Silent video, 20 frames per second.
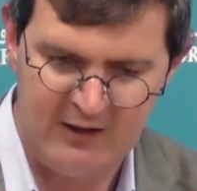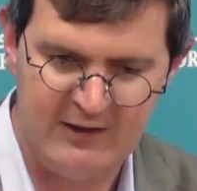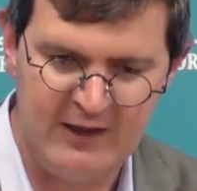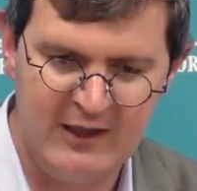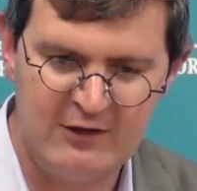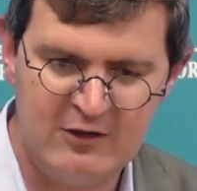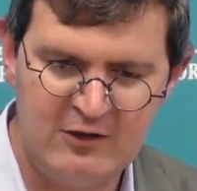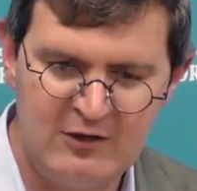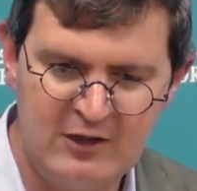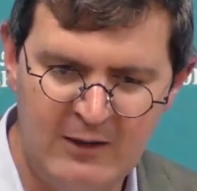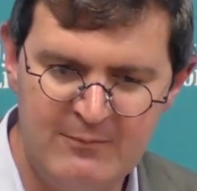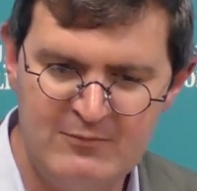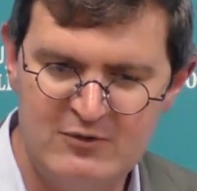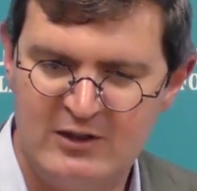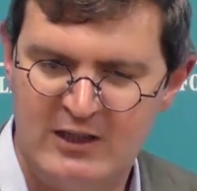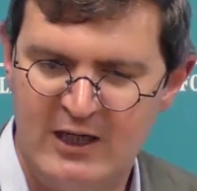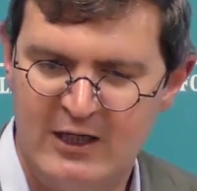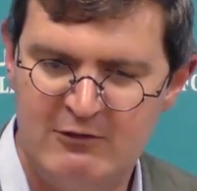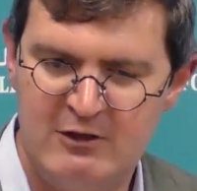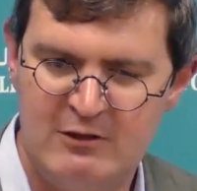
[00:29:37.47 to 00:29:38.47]
they could come
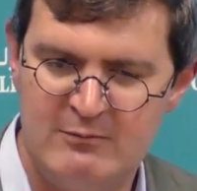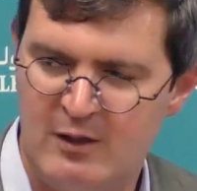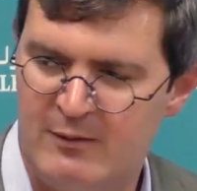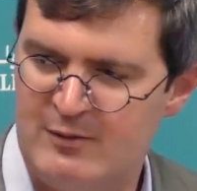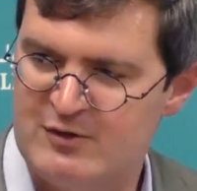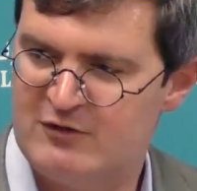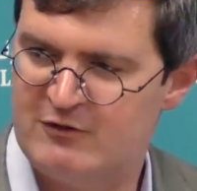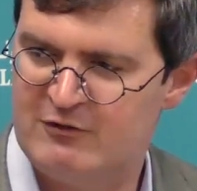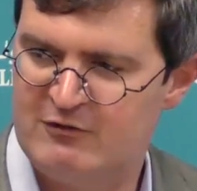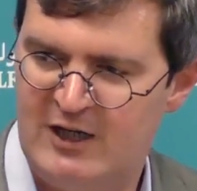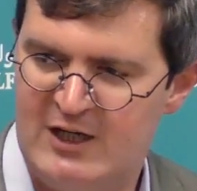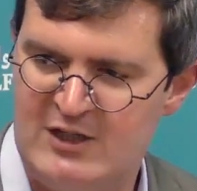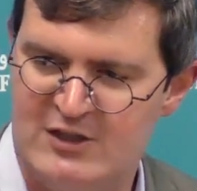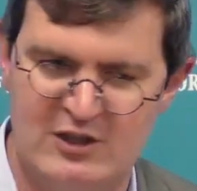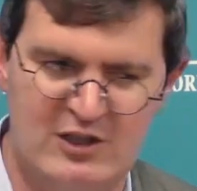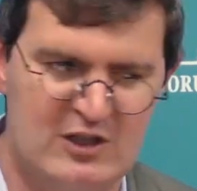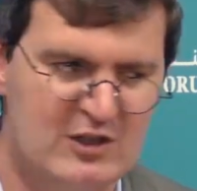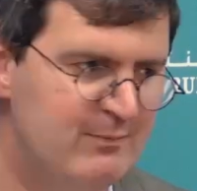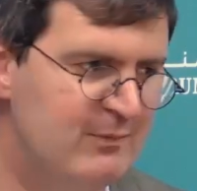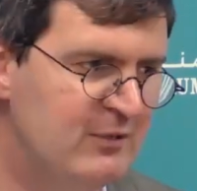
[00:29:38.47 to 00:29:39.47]
together in moments of
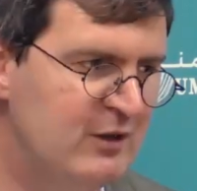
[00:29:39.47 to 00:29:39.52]
crisis.